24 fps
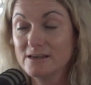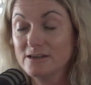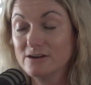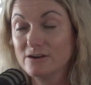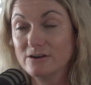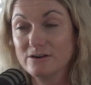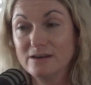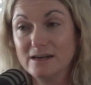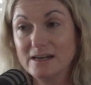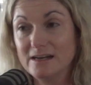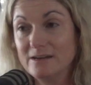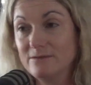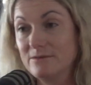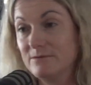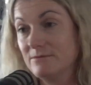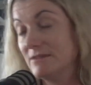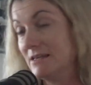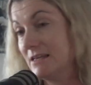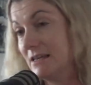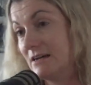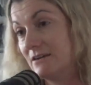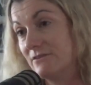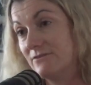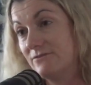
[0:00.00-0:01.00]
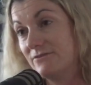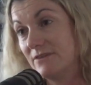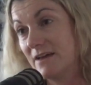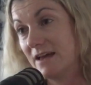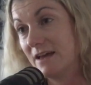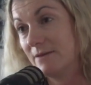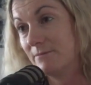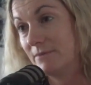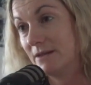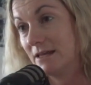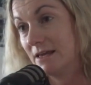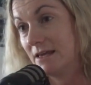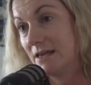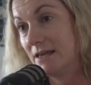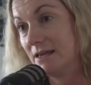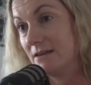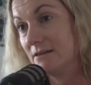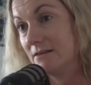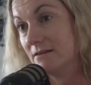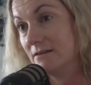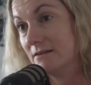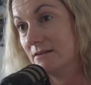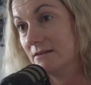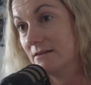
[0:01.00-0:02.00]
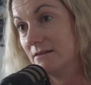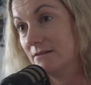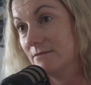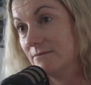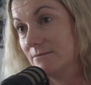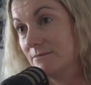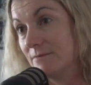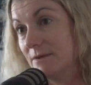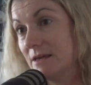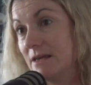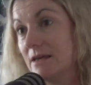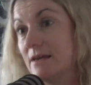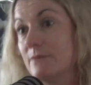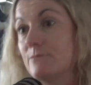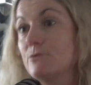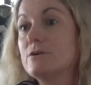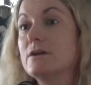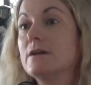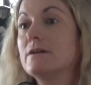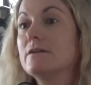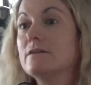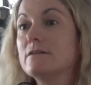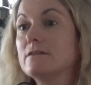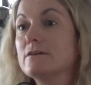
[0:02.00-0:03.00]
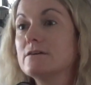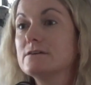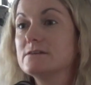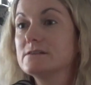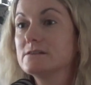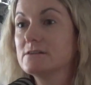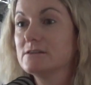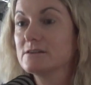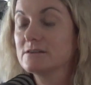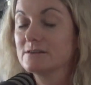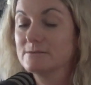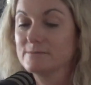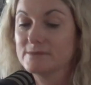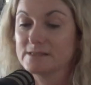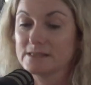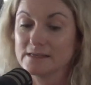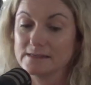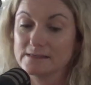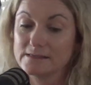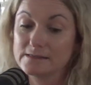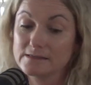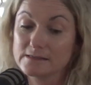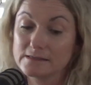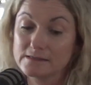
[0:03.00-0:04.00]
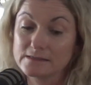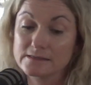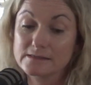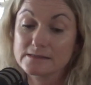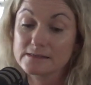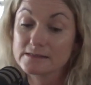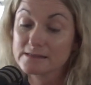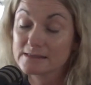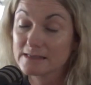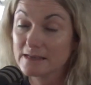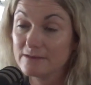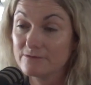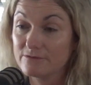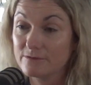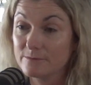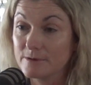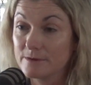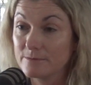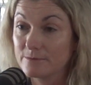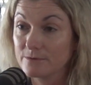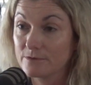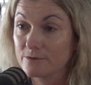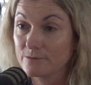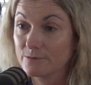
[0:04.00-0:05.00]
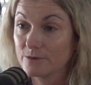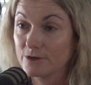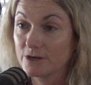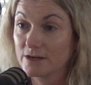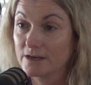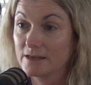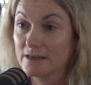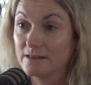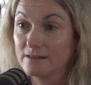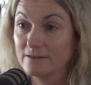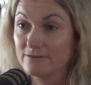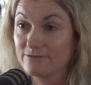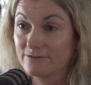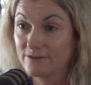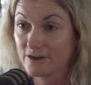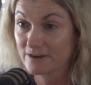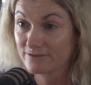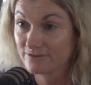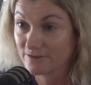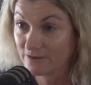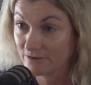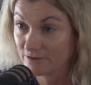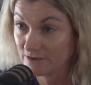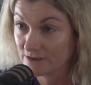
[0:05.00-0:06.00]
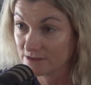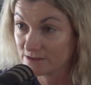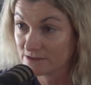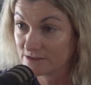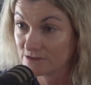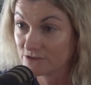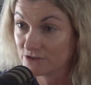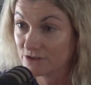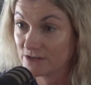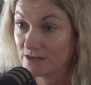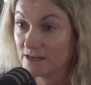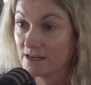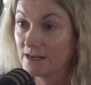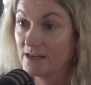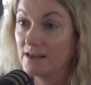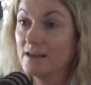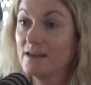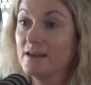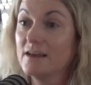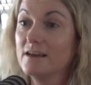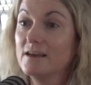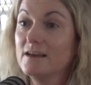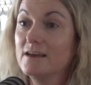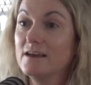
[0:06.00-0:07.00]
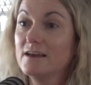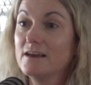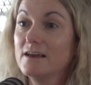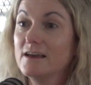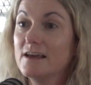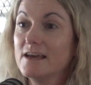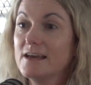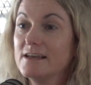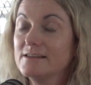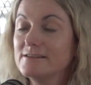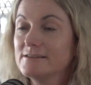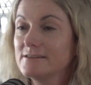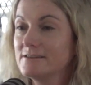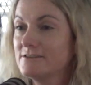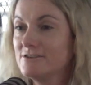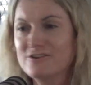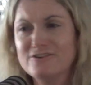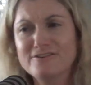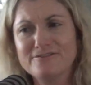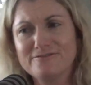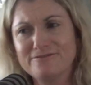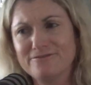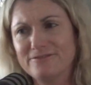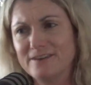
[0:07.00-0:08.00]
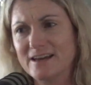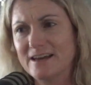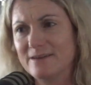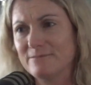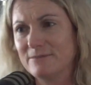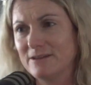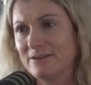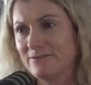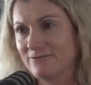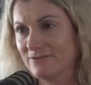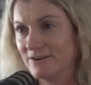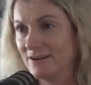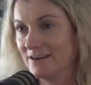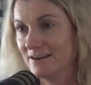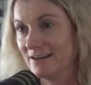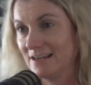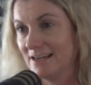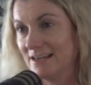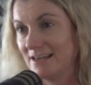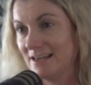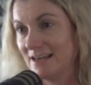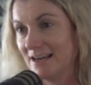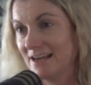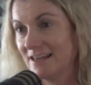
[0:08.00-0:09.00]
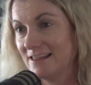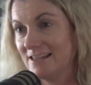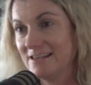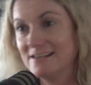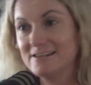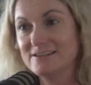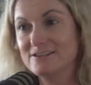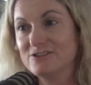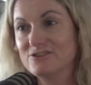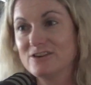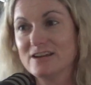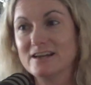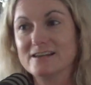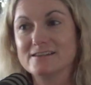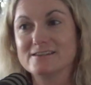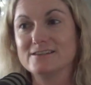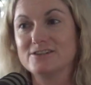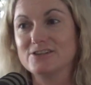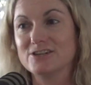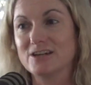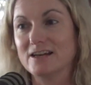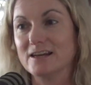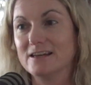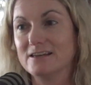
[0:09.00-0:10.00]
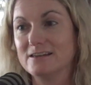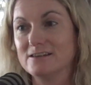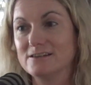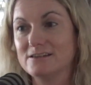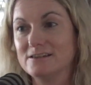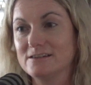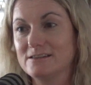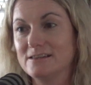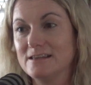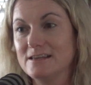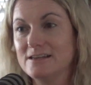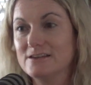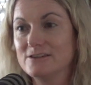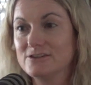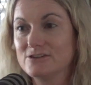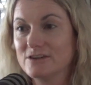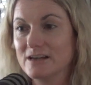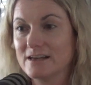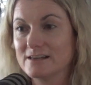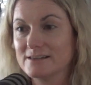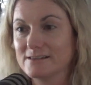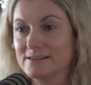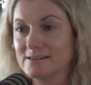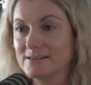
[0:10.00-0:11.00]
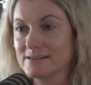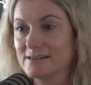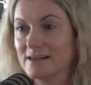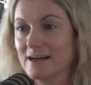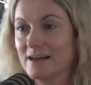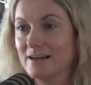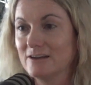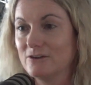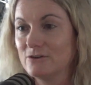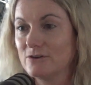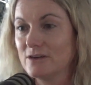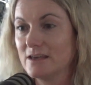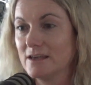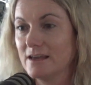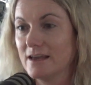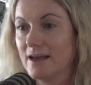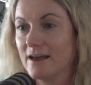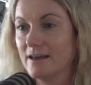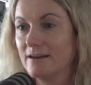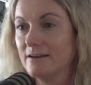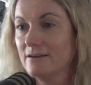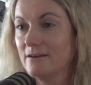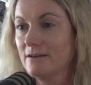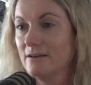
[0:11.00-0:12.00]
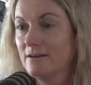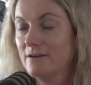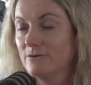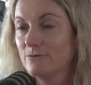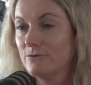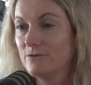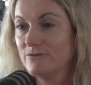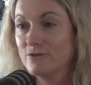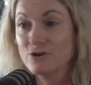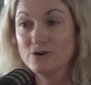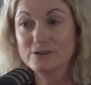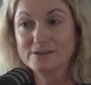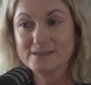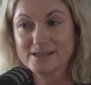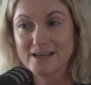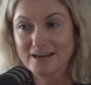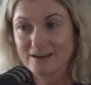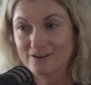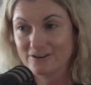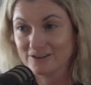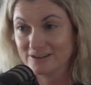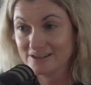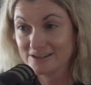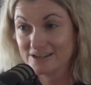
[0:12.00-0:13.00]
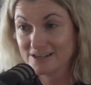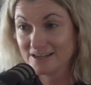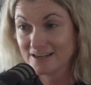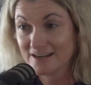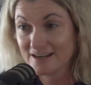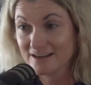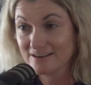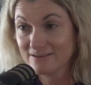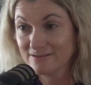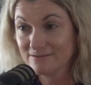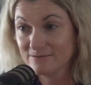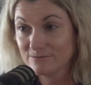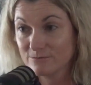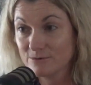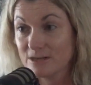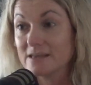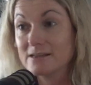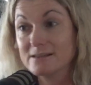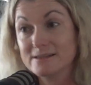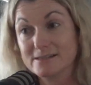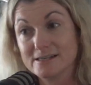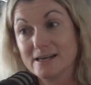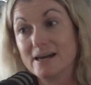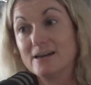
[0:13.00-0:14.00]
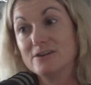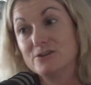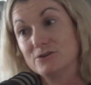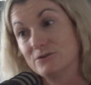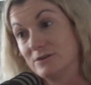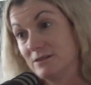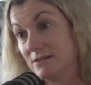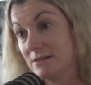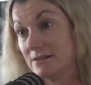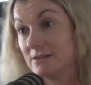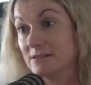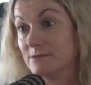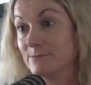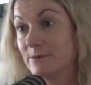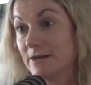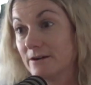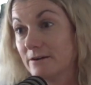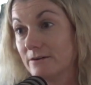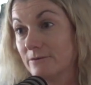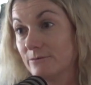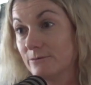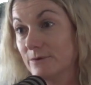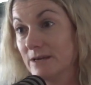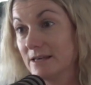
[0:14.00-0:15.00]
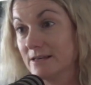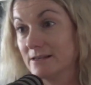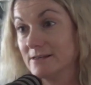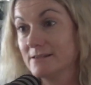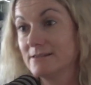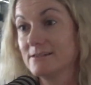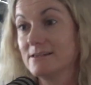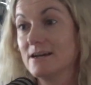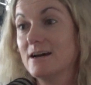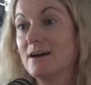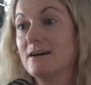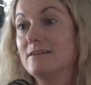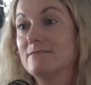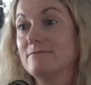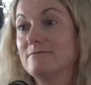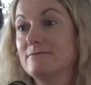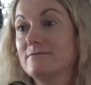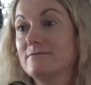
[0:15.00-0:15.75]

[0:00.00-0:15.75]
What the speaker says: Anyone with a young family being put under those circumstances, and it's the same for people that work in the FIFO industry, it's not family friendly, and the industry has to change. The industry has to start looking at, we've got technology now, we can start doing things better. We can start